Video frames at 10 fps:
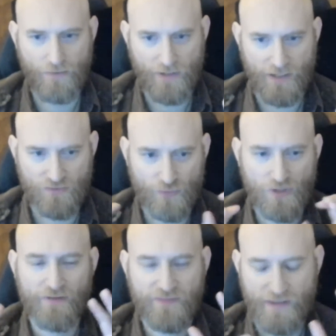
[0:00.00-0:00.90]
Okay, so
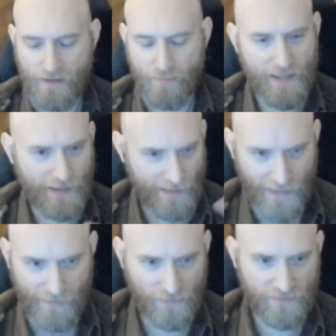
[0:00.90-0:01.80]
you have 10 men.
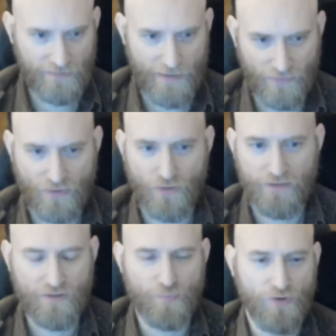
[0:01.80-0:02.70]
I was a
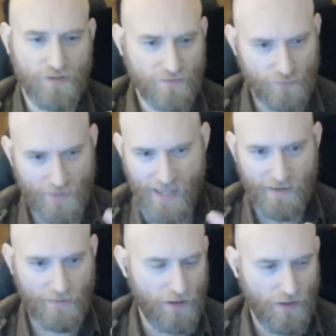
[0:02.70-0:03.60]
conscript once, so we
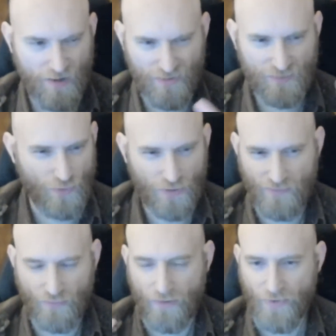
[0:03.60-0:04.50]
had our squad
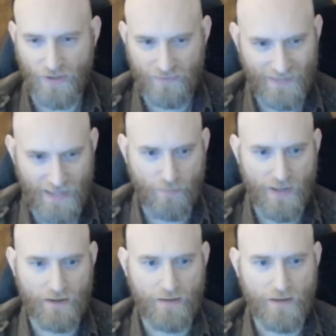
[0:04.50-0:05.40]
is all about 10
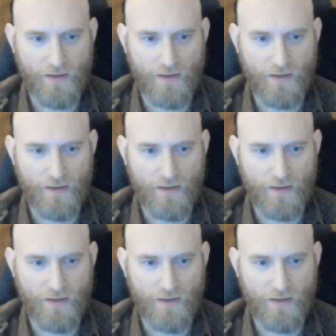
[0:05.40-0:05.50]
men.